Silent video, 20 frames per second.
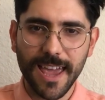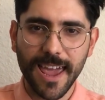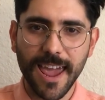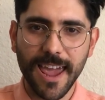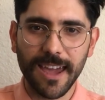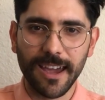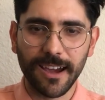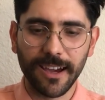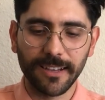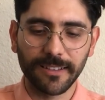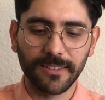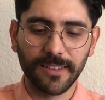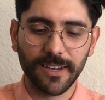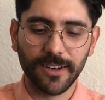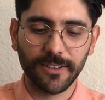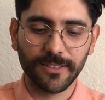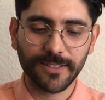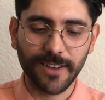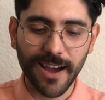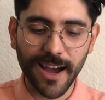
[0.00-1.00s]
and they
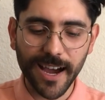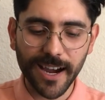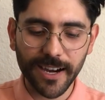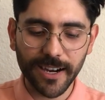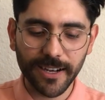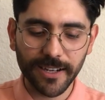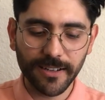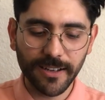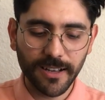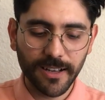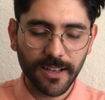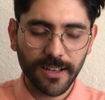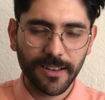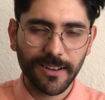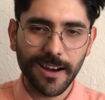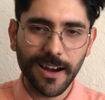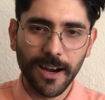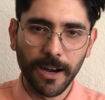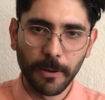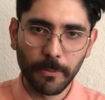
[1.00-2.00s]
are tired,
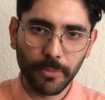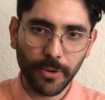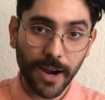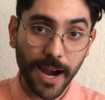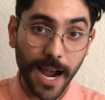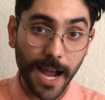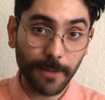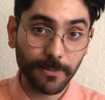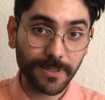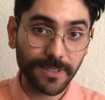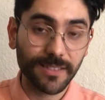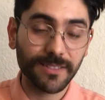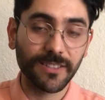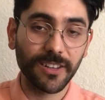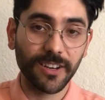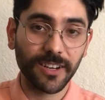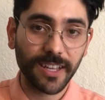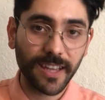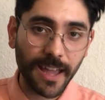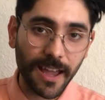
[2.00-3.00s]
perhaps
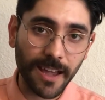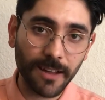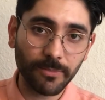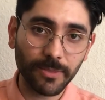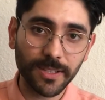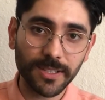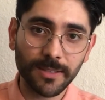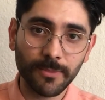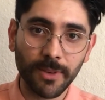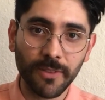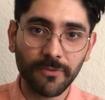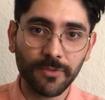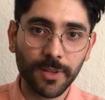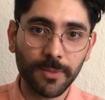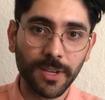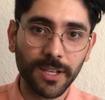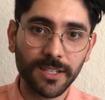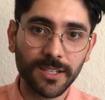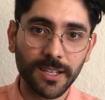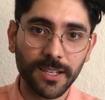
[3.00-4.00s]
there can be some
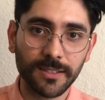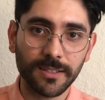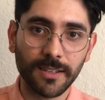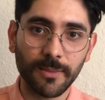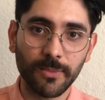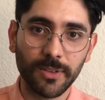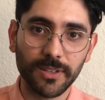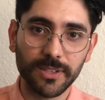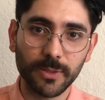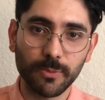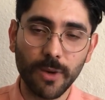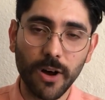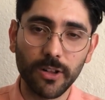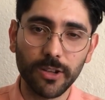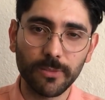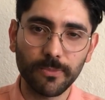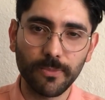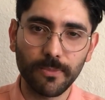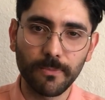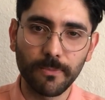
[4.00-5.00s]
inflammation in some of the
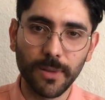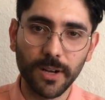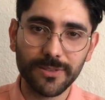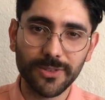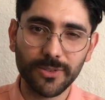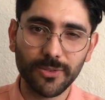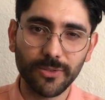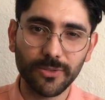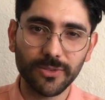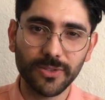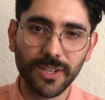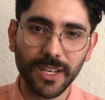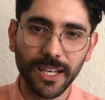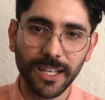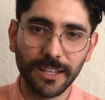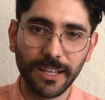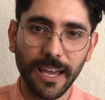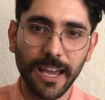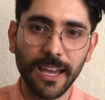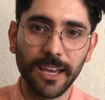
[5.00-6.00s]
smaller muscles
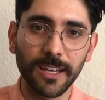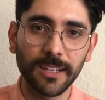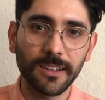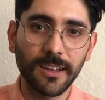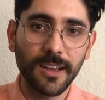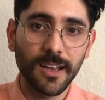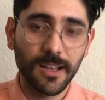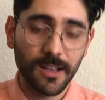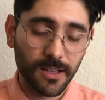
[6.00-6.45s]
in the hand.